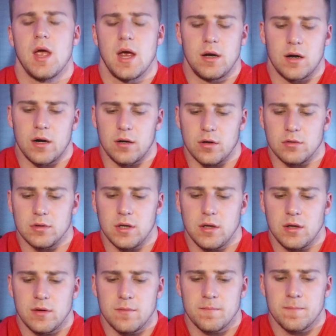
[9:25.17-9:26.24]
And not only
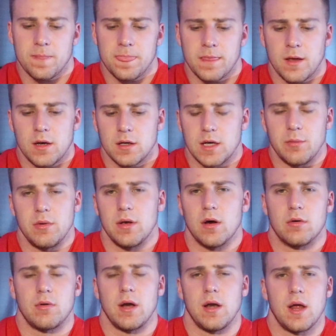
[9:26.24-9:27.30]
can we
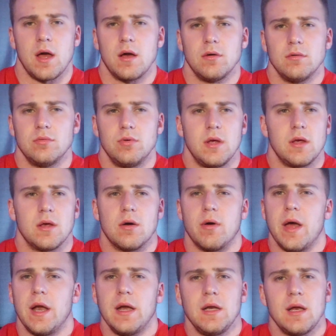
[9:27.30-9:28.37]
go right now, we can go
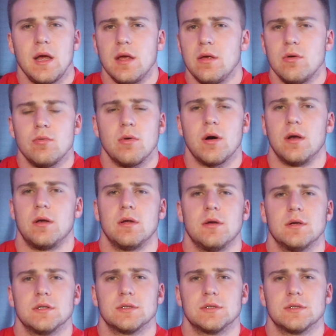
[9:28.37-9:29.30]
any day you want,